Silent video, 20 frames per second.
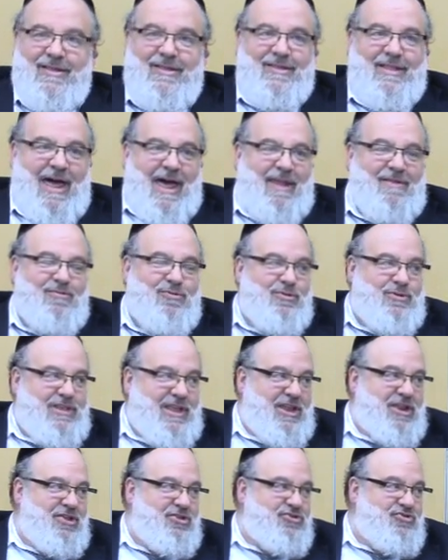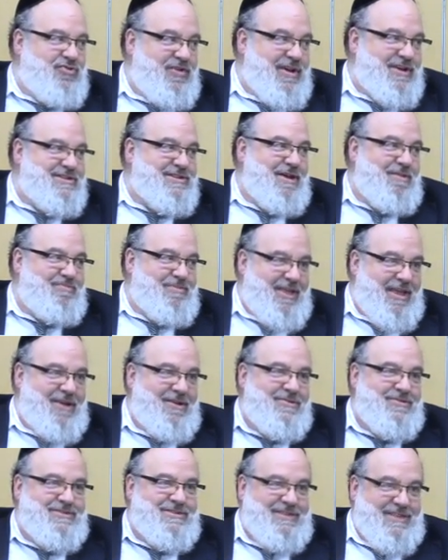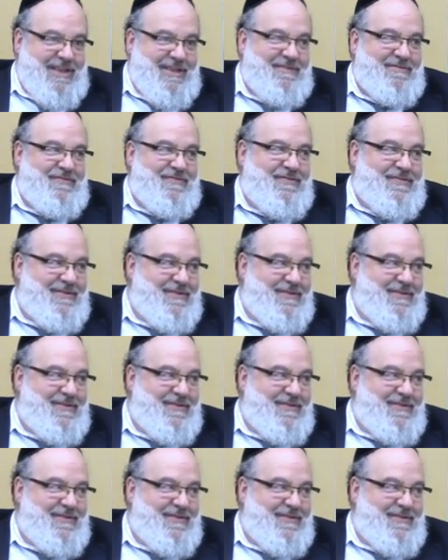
a lot of Houdini tricks up their sleeve.